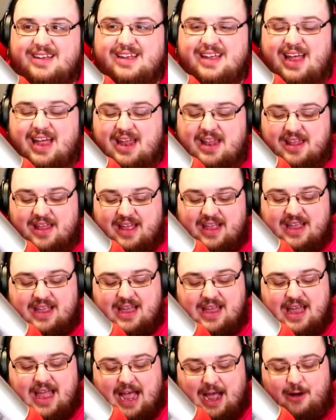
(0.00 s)
like,
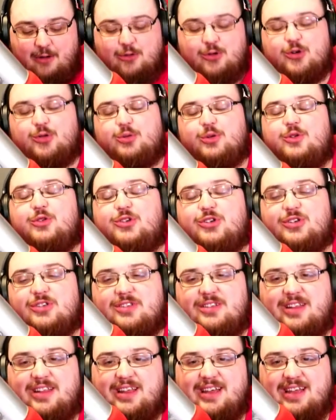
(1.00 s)
how crucial
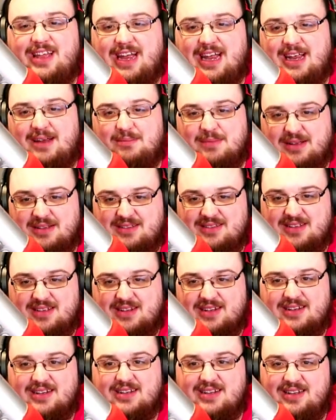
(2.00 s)
to the game is
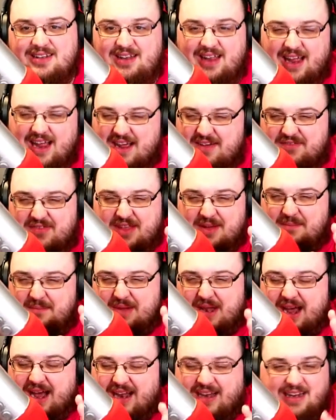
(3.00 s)
it to have them
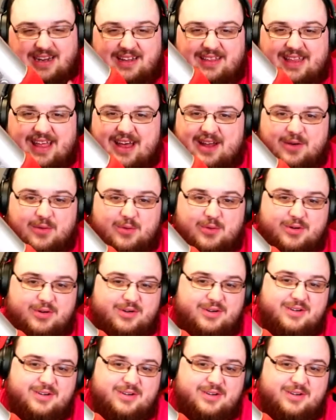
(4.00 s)
not in that order?